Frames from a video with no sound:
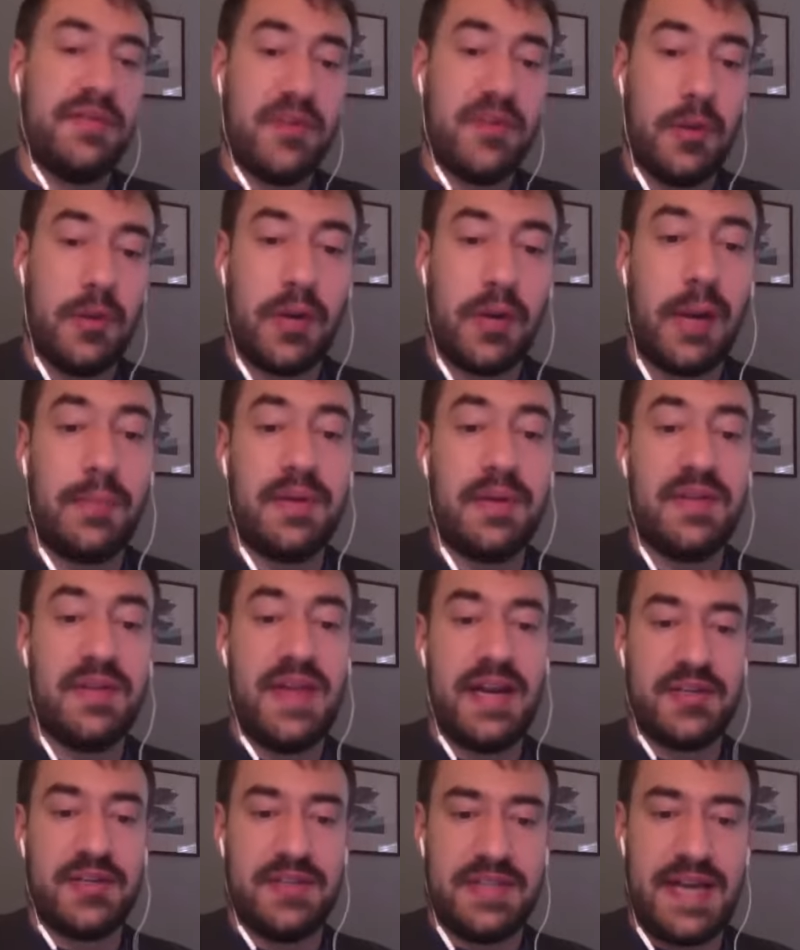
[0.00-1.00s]
If you own property,
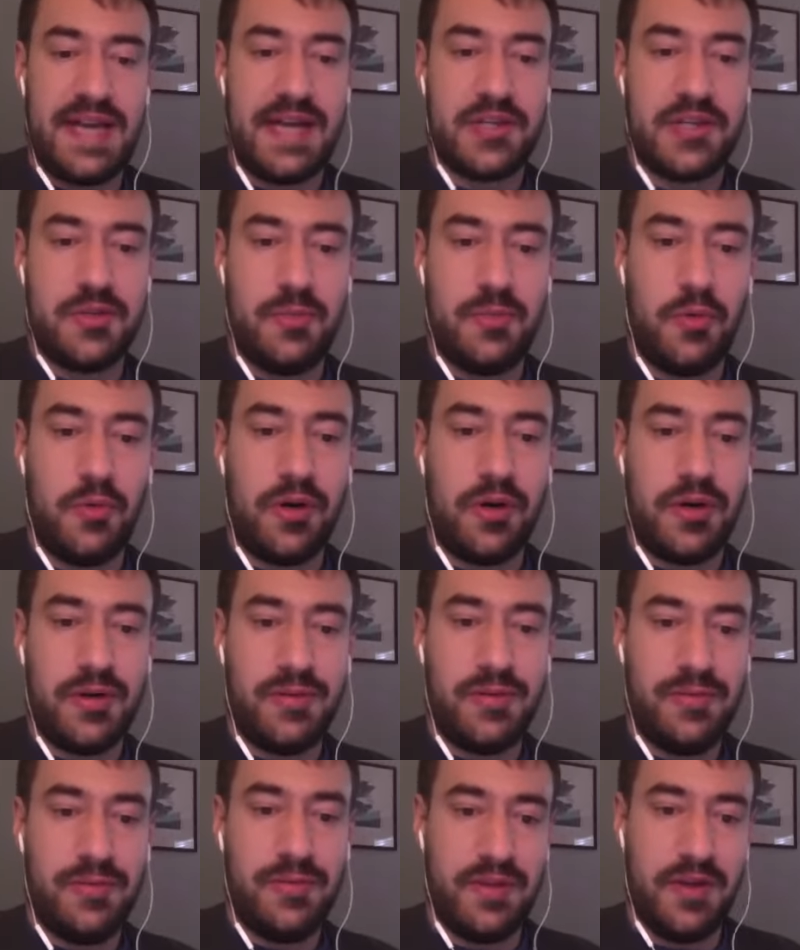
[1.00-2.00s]
they actually tax you more
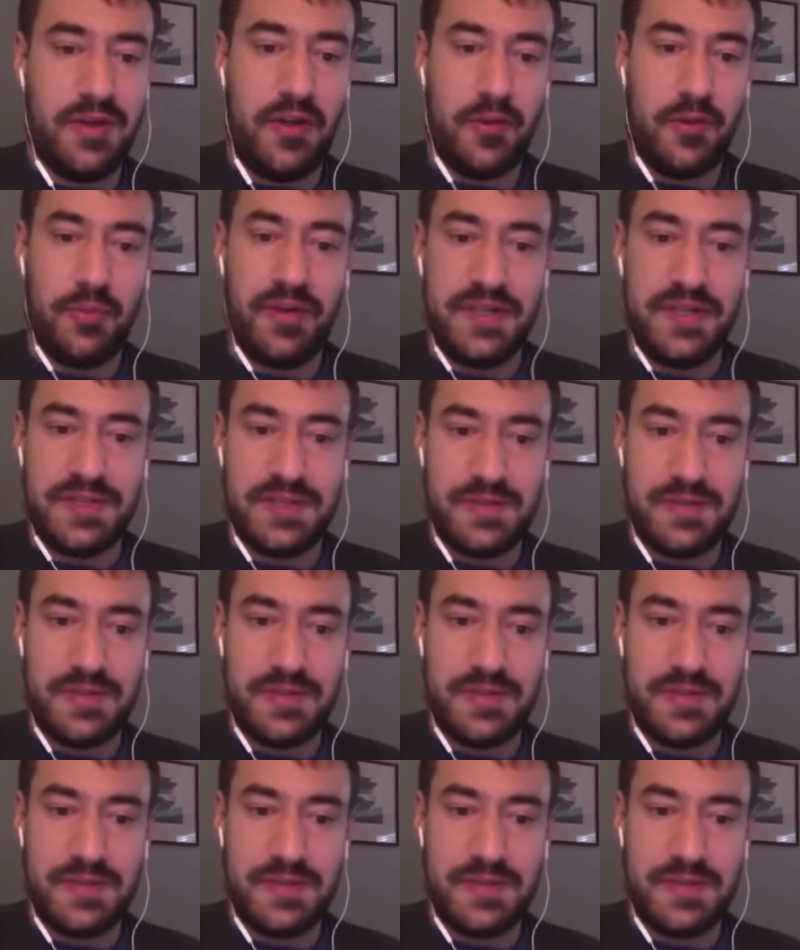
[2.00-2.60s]
than other places,